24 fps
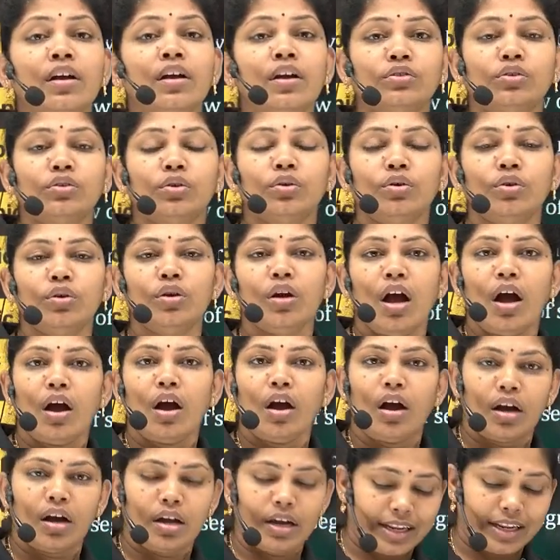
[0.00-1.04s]
so
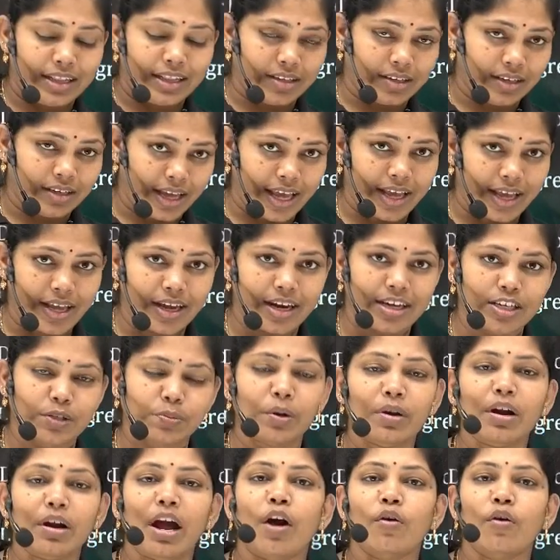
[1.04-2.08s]
in the egg and
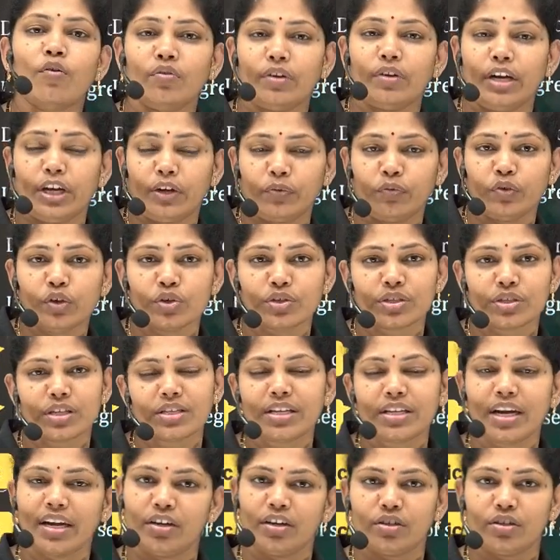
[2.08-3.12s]
sperm how it fuses
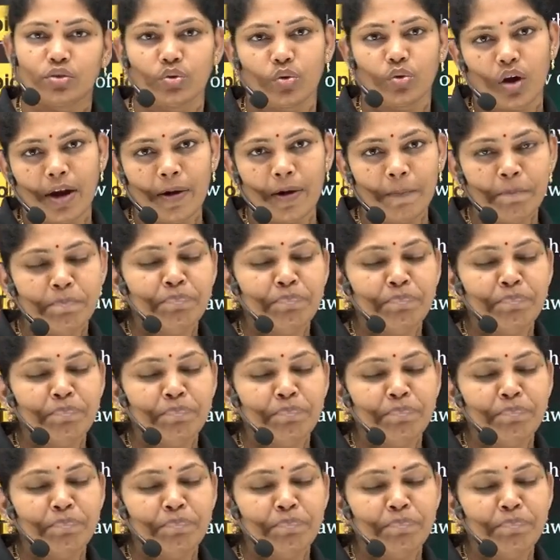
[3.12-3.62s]
and so on.